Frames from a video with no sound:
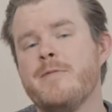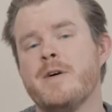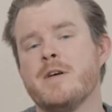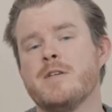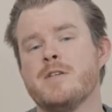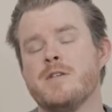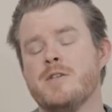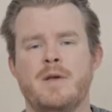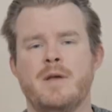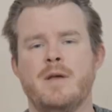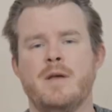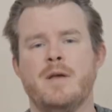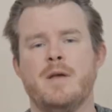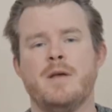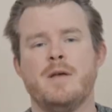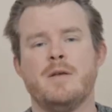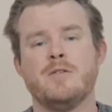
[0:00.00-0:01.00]
function.
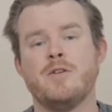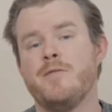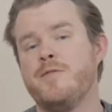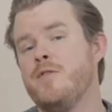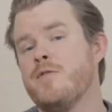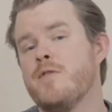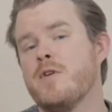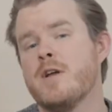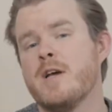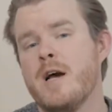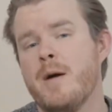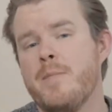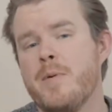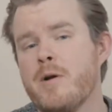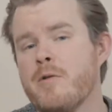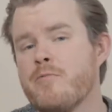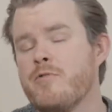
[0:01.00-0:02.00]
So if you've got a
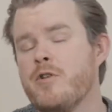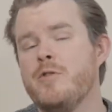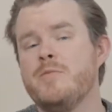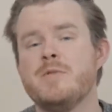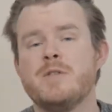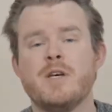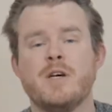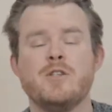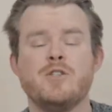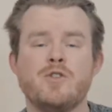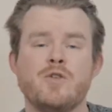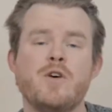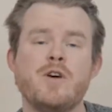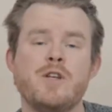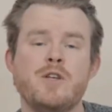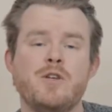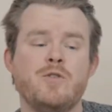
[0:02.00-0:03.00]
couple of rooms that are
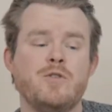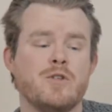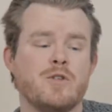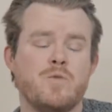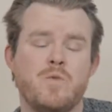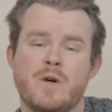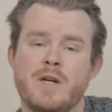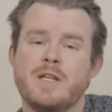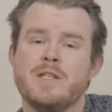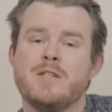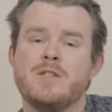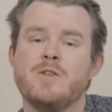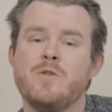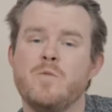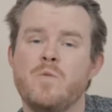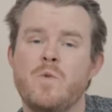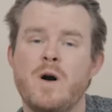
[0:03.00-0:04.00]
joined and you just want it to
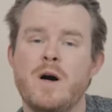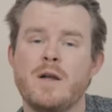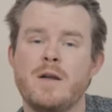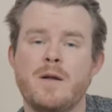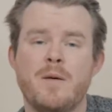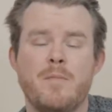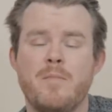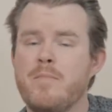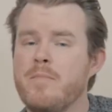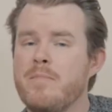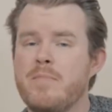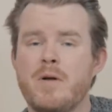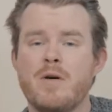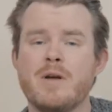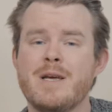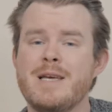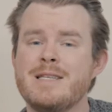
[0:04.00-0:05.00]
do one,
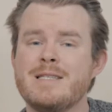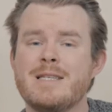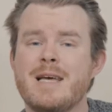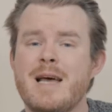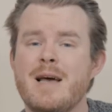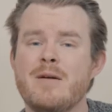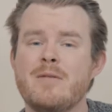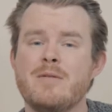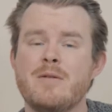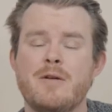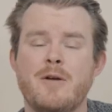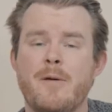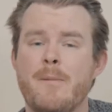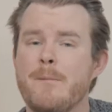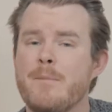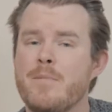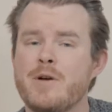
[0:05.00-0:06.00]
plonk it down,
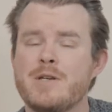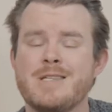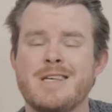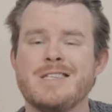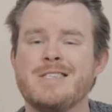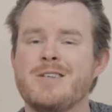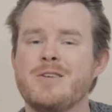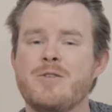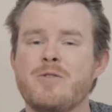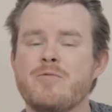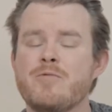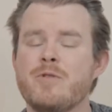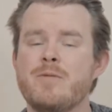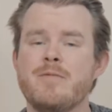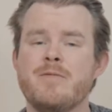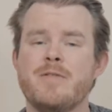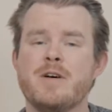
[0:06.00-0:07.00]
press that single
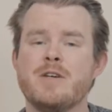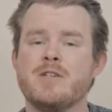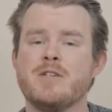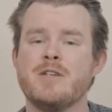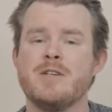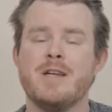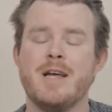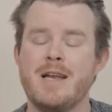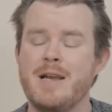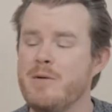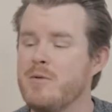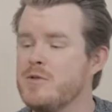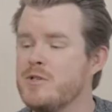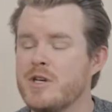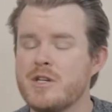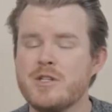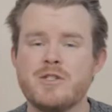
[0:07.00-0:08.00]
room function, and it
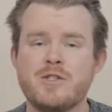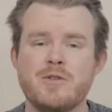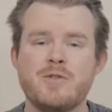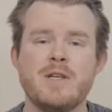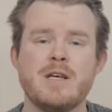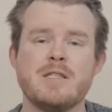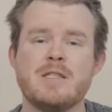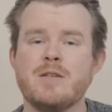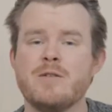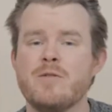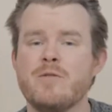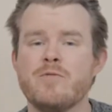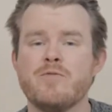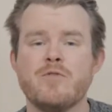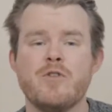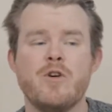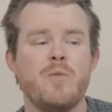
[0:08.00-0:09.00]
will just do that
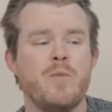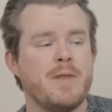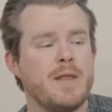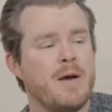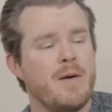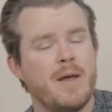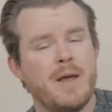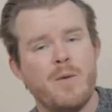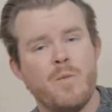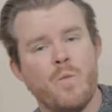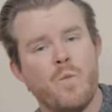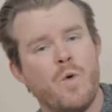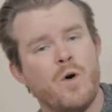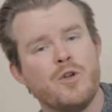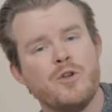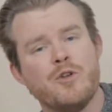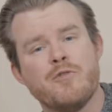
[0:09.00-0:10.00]
single room without it
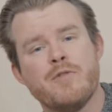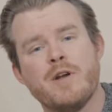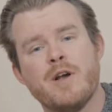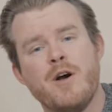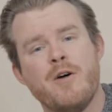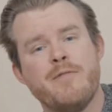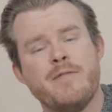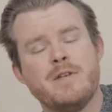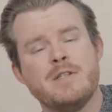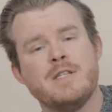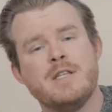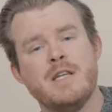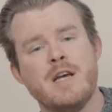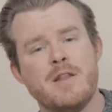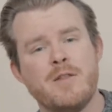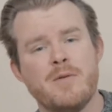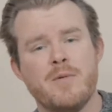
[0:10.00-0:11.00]
wandering off into
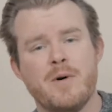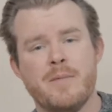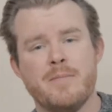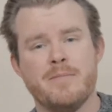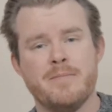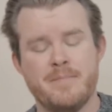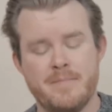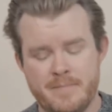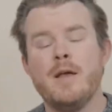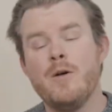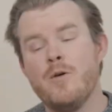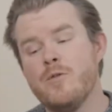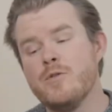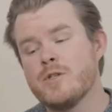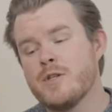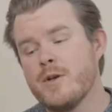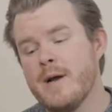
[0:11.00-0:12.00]
the other one. It
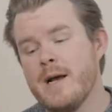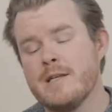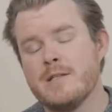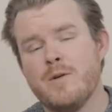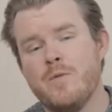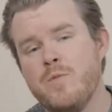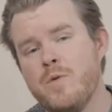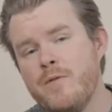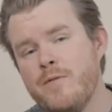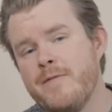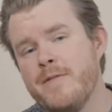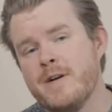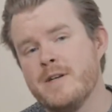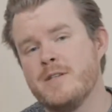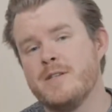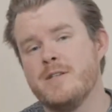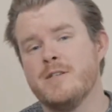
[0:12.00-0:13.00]
also has a wall
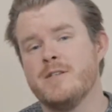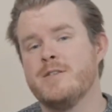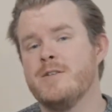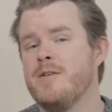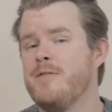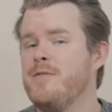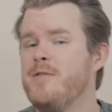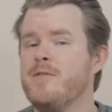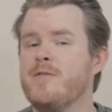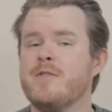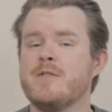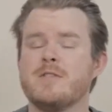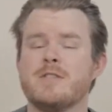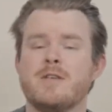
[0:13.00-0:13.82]
function. So if you've got